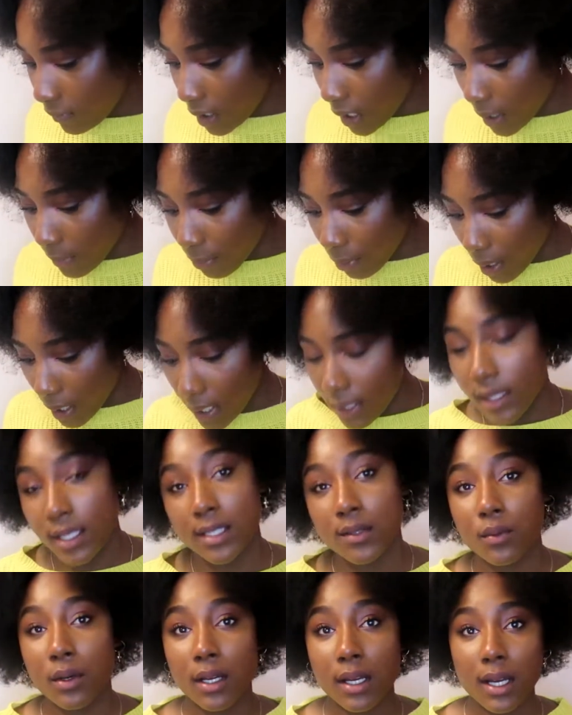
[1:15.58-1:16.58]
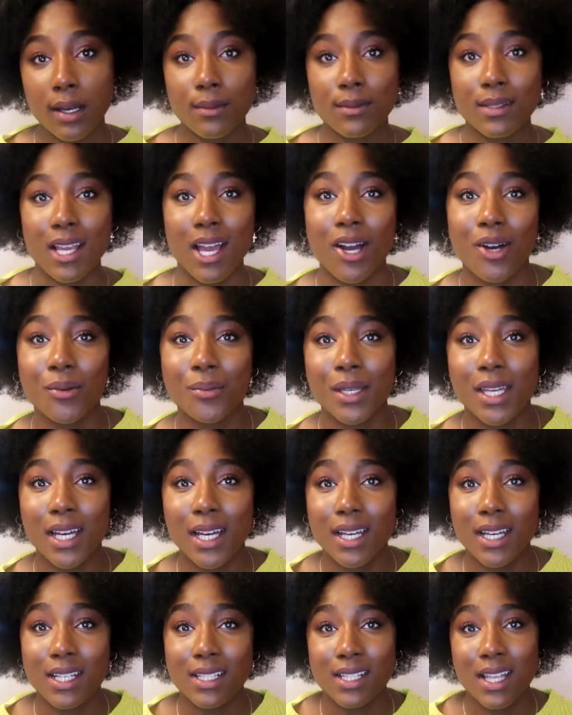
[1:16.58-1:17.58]
and pray this one comes out
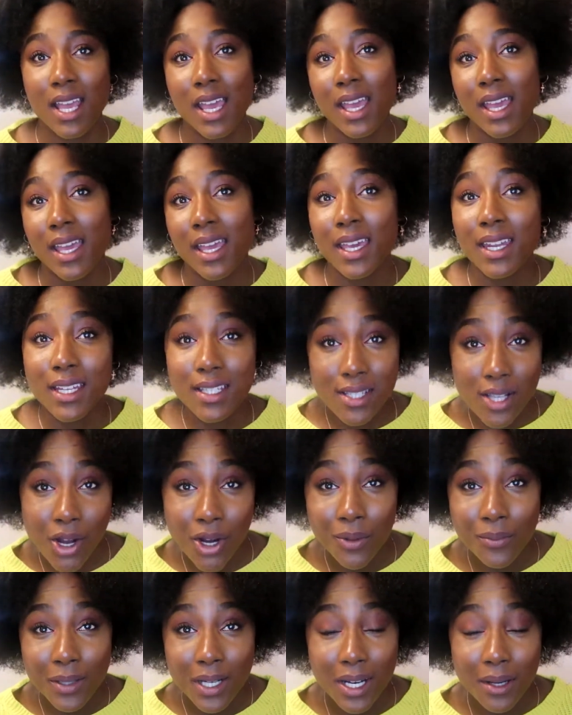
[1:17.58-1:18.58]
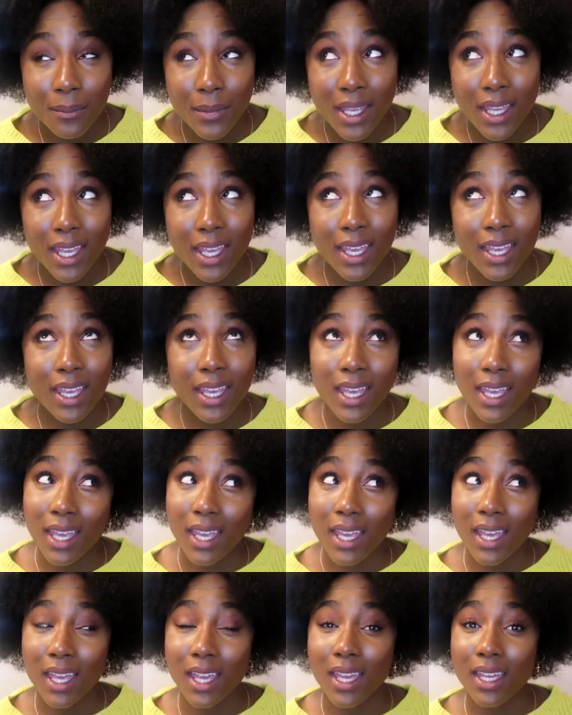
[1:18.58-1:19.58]
because it is homecoming
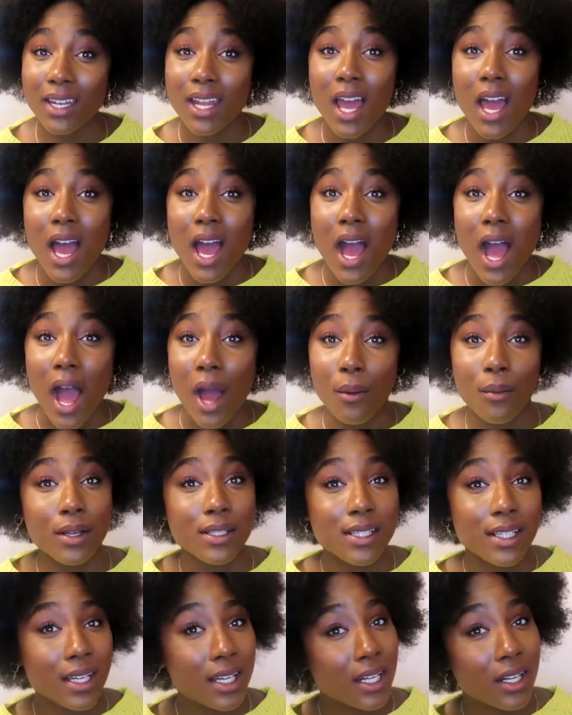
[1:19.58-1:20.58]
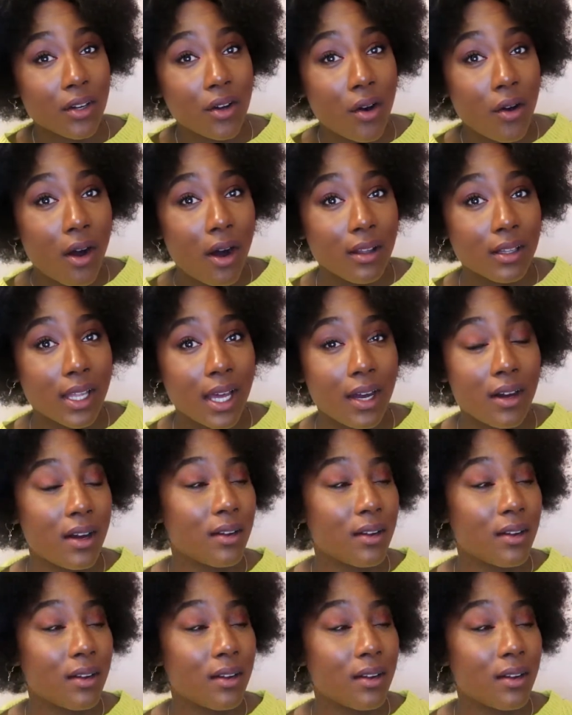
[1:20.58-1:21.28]
and I wasn't gonna go all out.